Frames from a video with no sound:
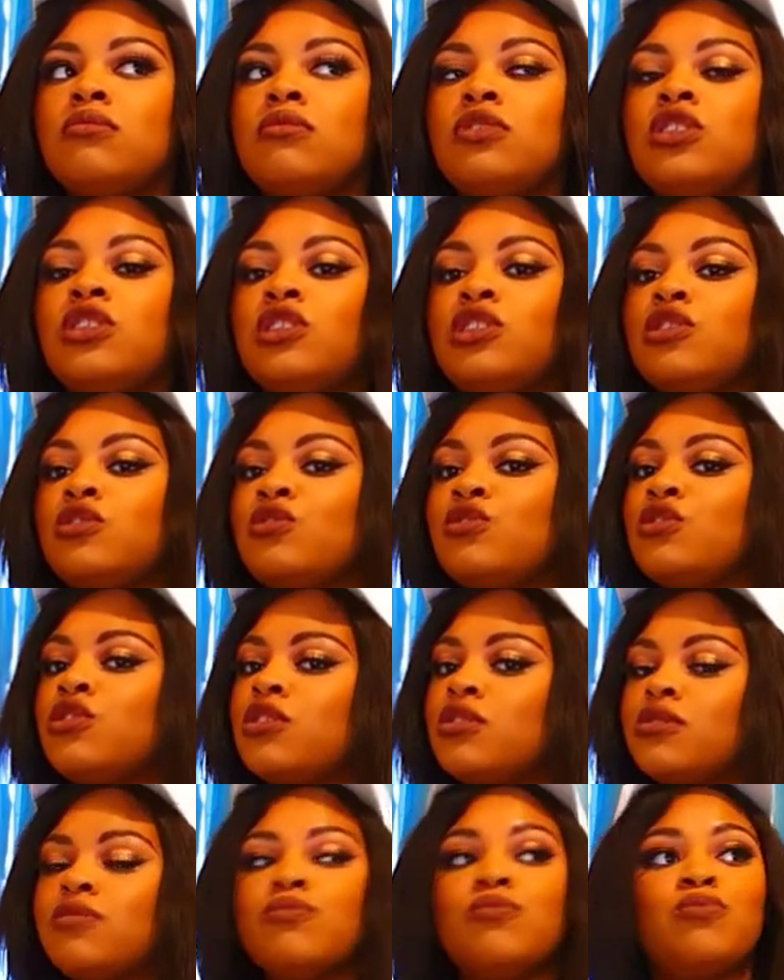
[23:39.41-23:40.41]
still
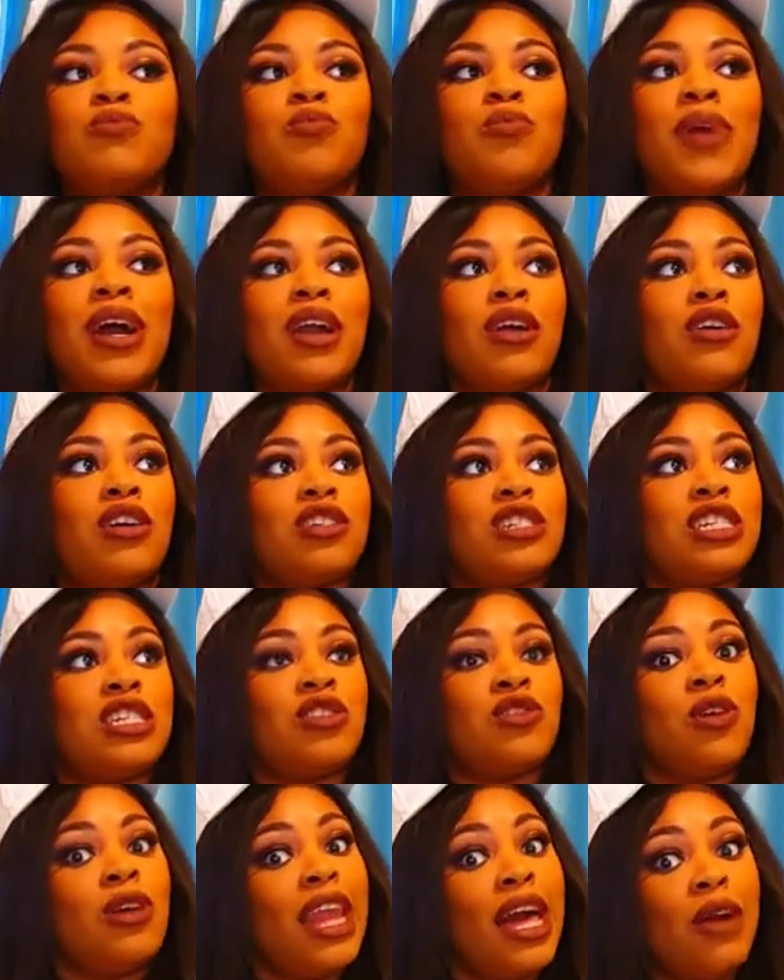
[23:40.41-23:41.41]
look, oh my gosh, she's
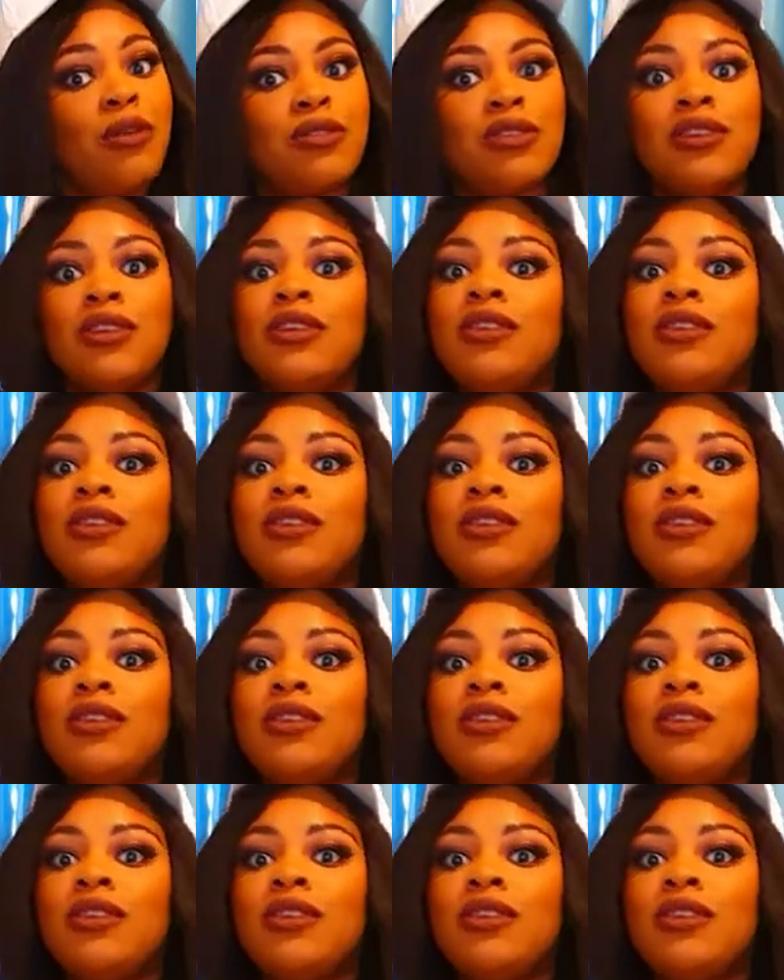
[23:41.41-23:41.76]
so loud,